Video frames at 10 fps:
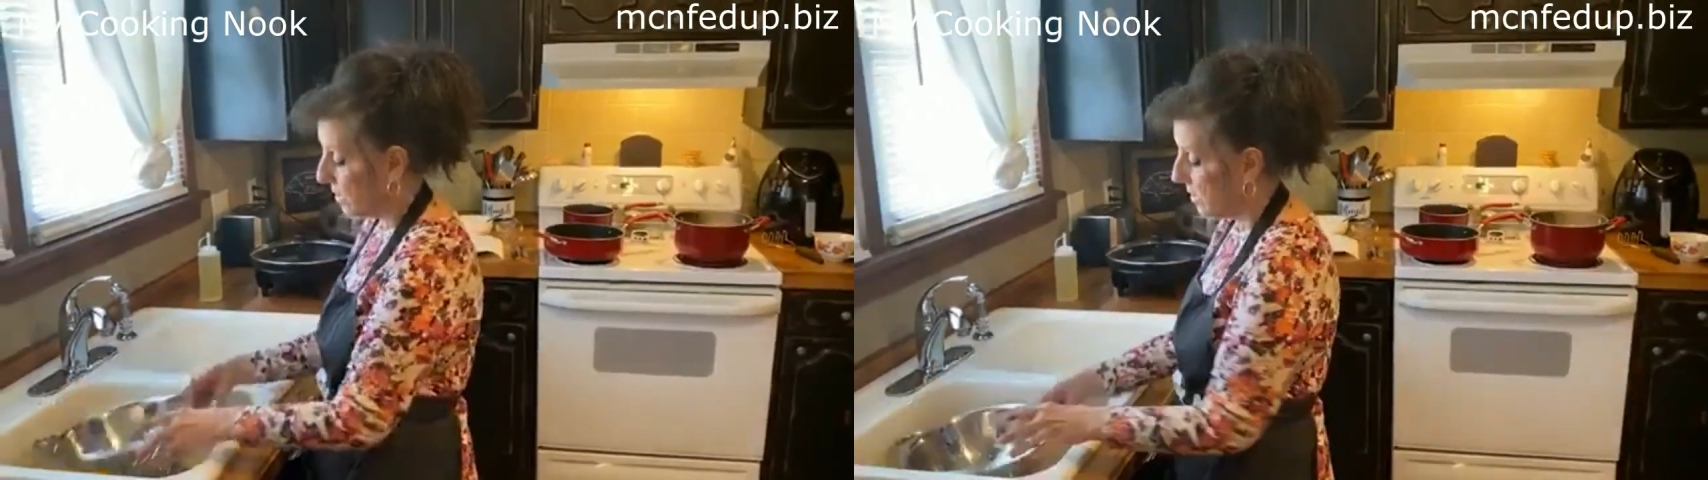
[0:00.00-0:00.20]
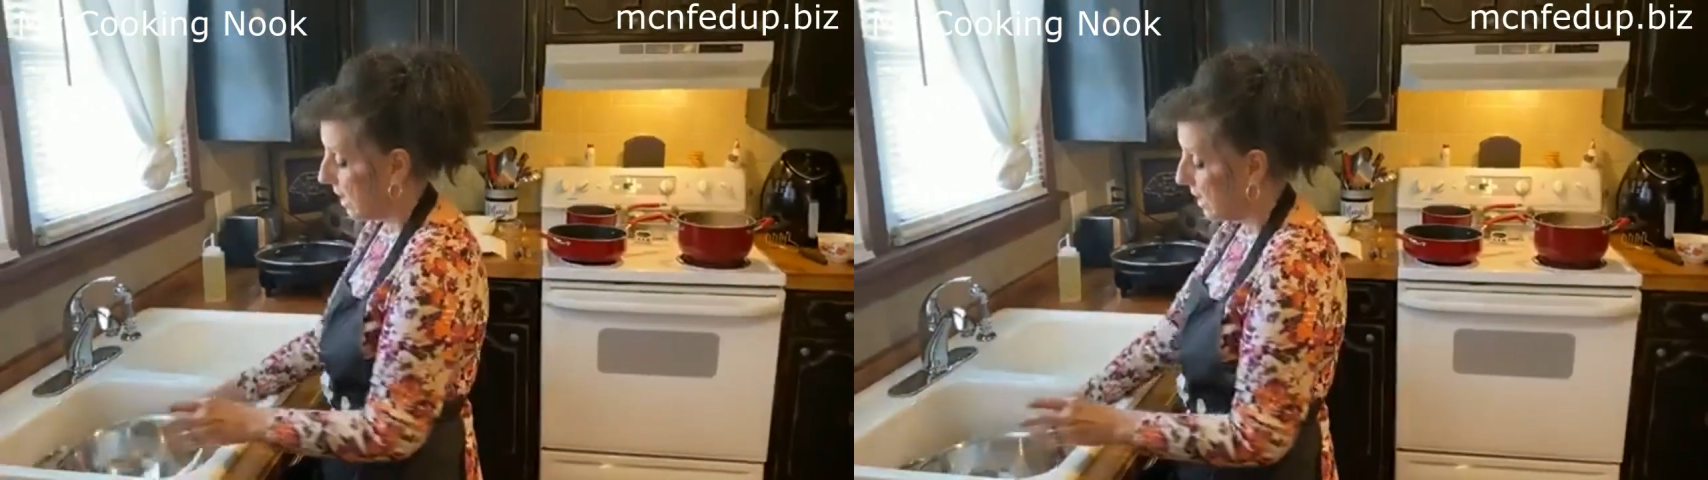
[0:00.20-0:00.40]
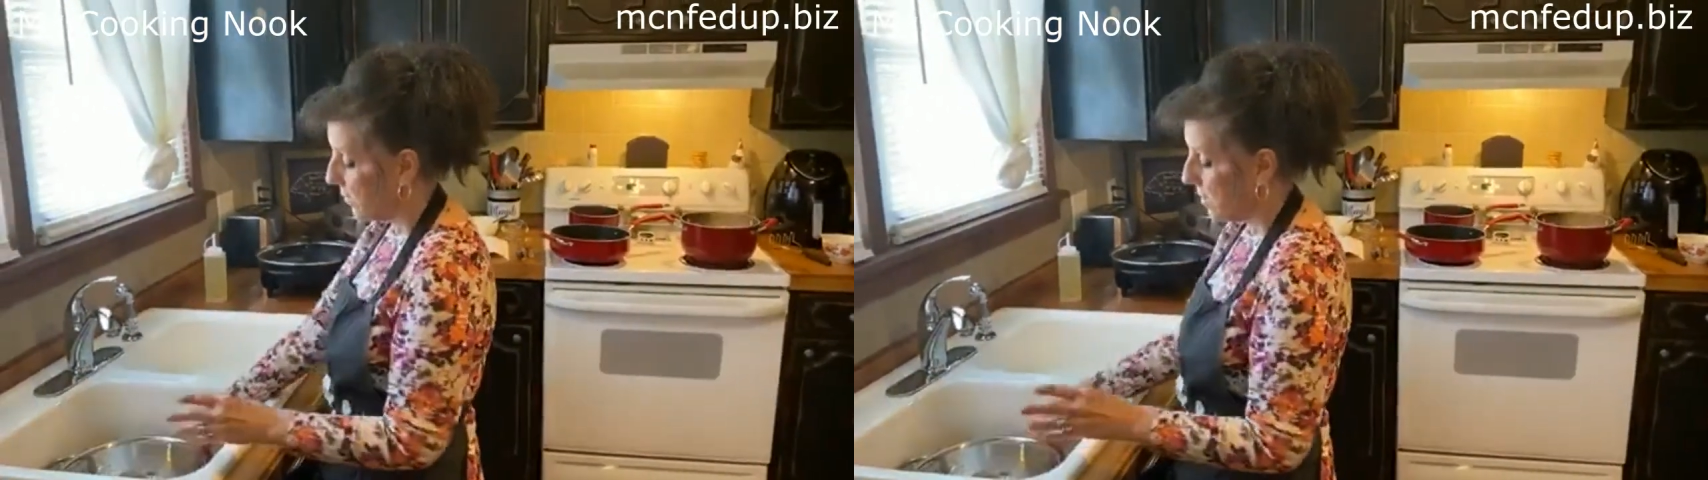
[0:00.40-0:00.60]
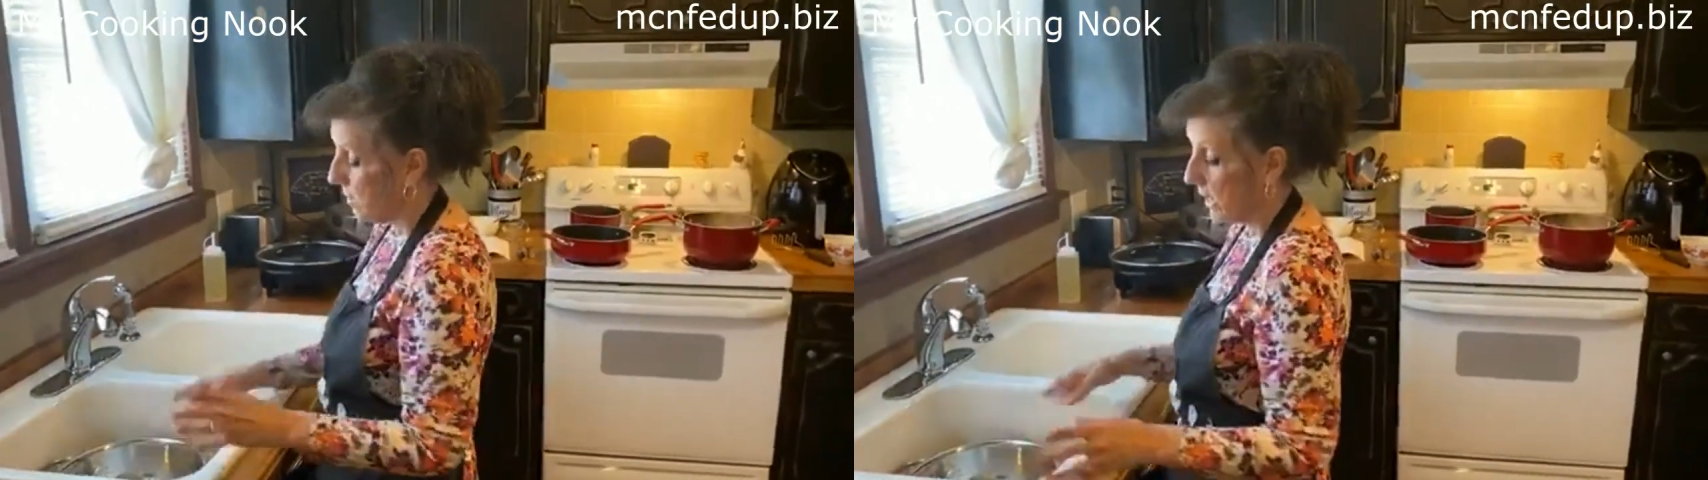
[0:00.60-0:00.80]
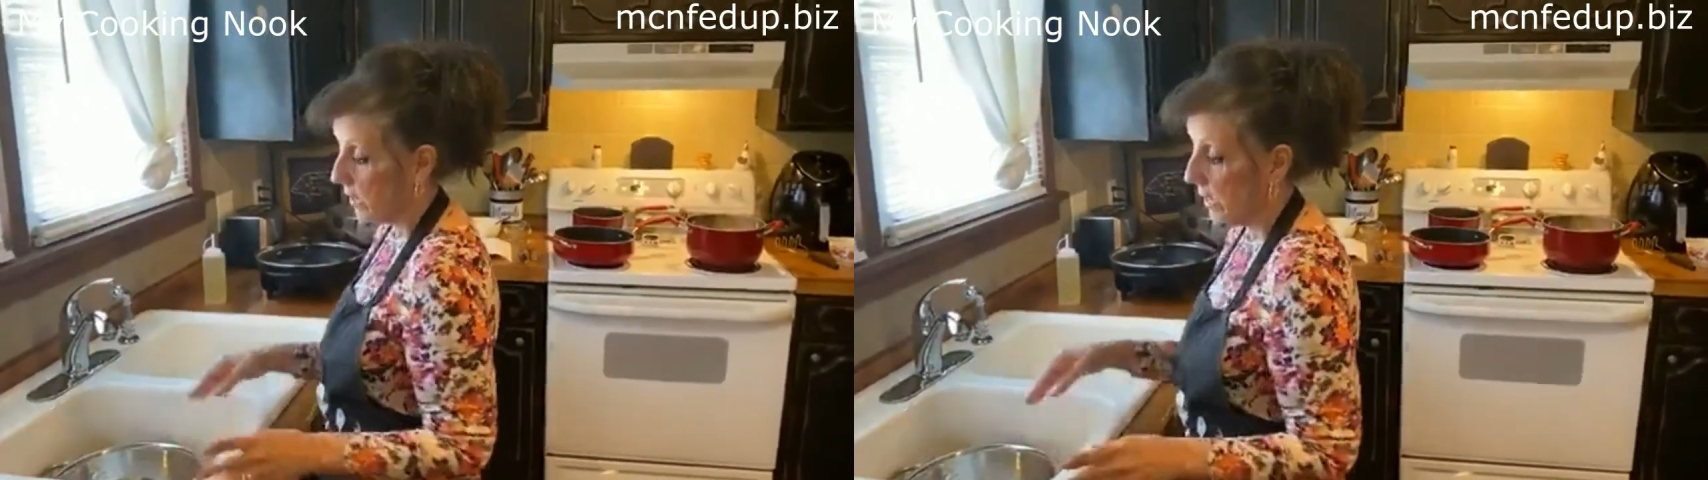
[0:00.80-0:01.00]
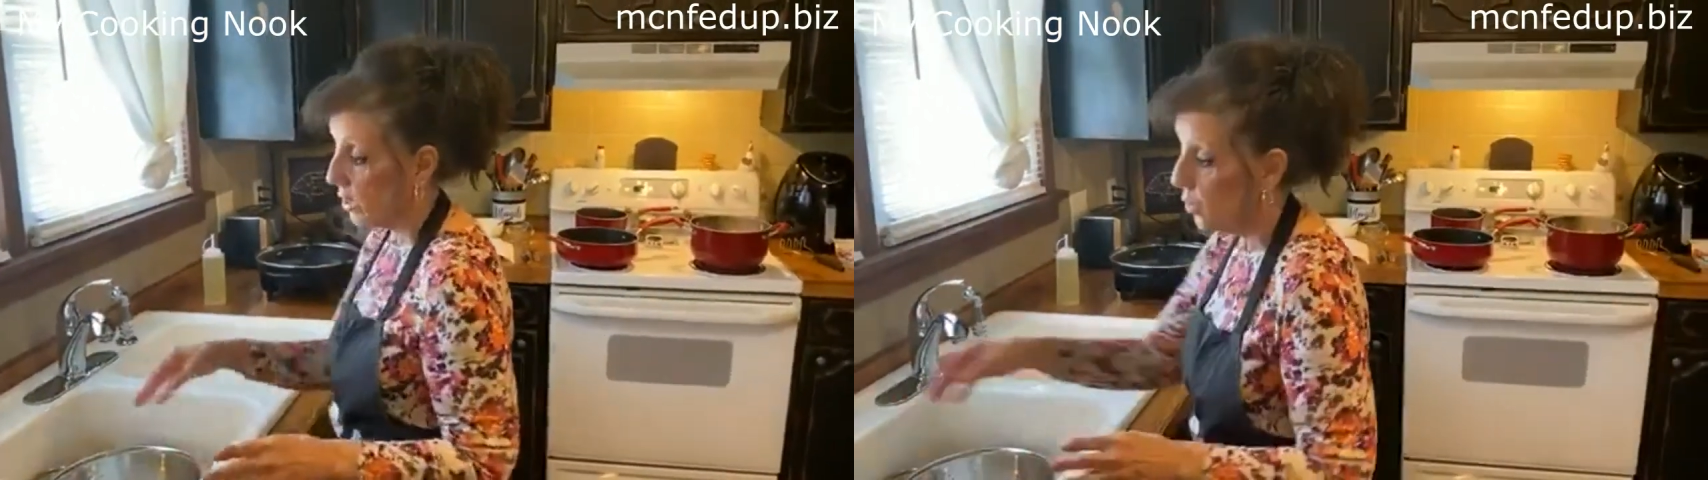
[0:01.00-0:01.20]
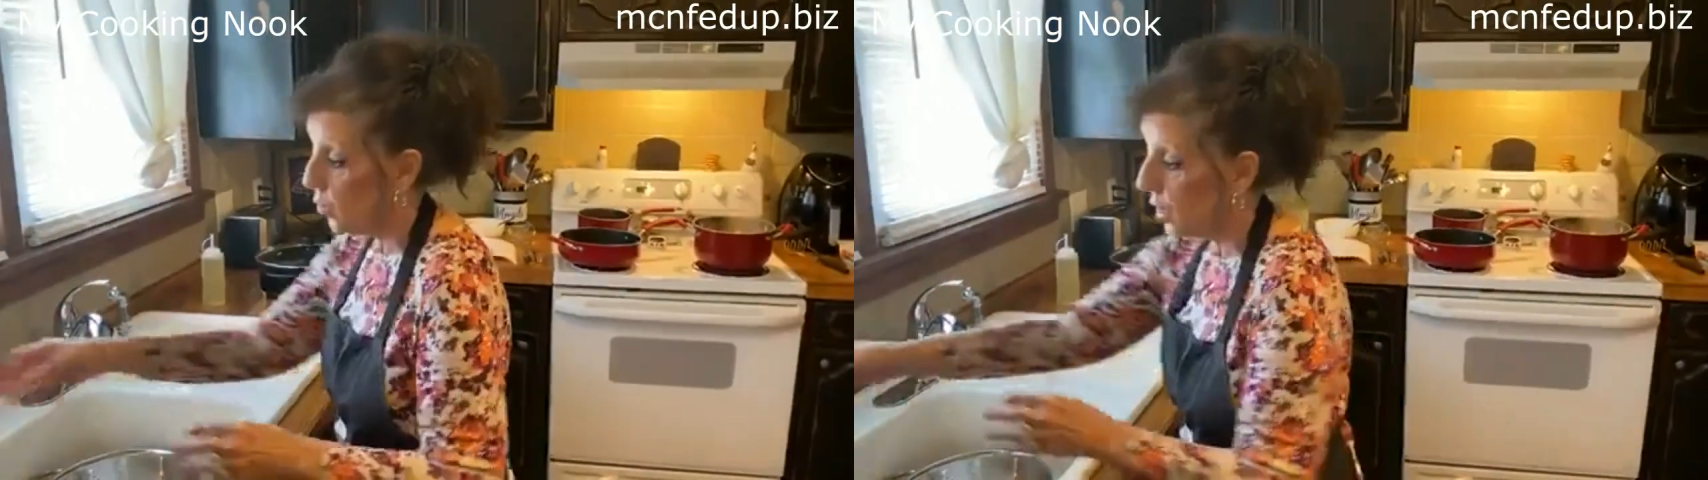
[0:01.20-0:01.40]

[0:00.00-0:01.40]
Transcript: tell everybody that you